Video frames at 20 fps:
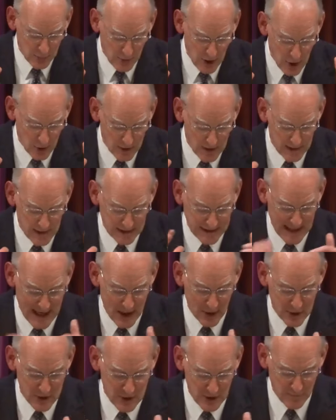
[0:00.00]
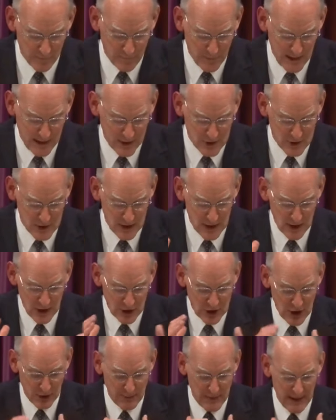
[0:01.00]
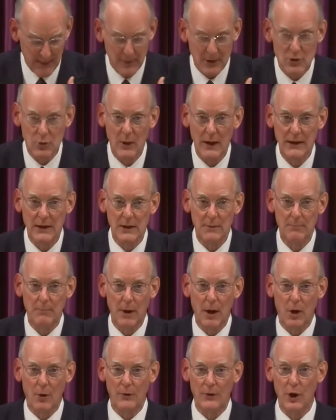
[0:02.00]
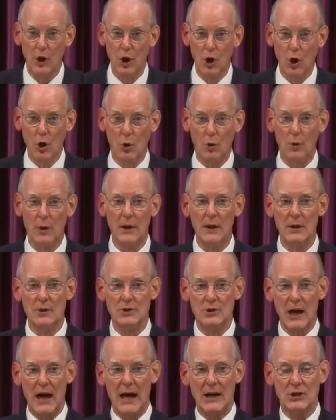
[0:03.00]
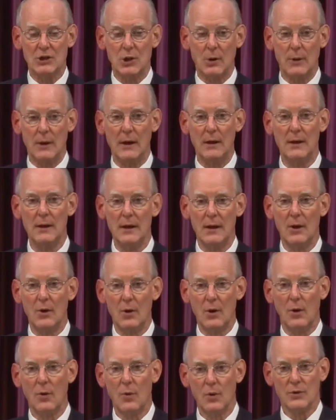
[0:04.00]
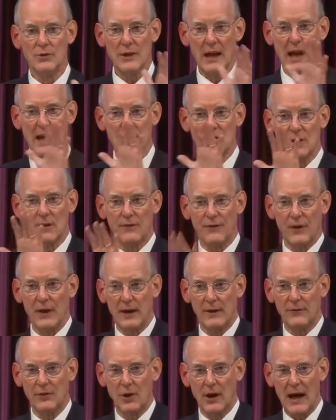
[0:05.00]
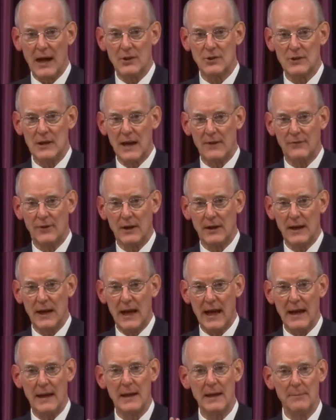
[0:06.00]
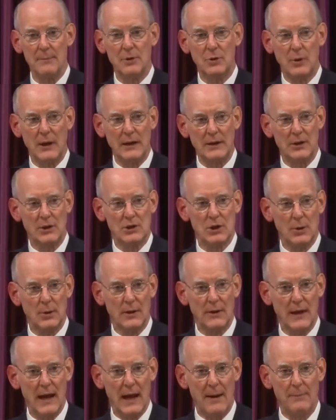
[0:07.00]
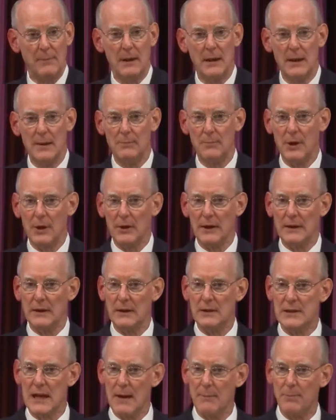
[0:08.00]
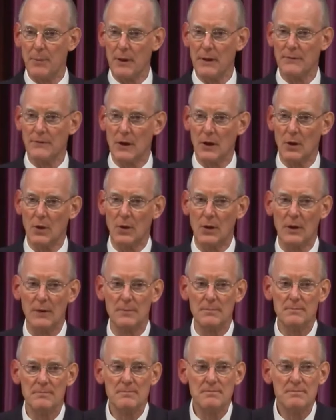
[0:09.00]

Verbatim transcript: throne, and the counsel of peace shall be between them both. Who? Joshua stands in front of Christ every day, between the two of them, building the temple of the Lord.